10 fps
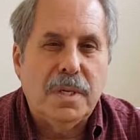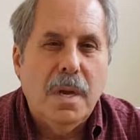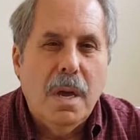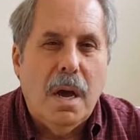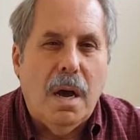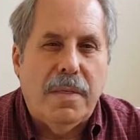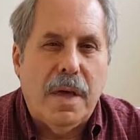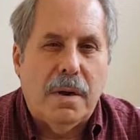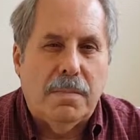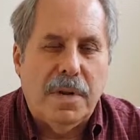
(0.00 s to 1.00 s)

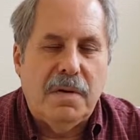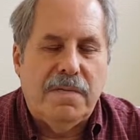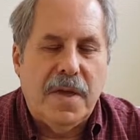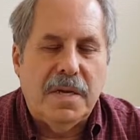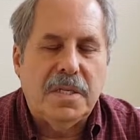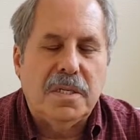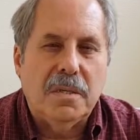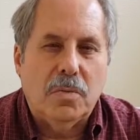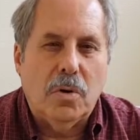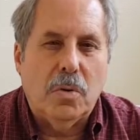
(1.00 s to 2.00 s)
that are being faced
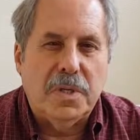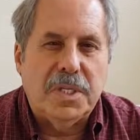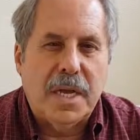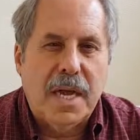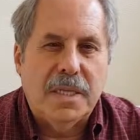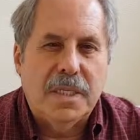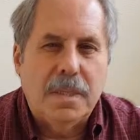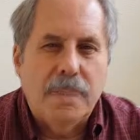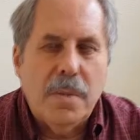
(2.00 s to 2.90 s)
in rural Wisconsin.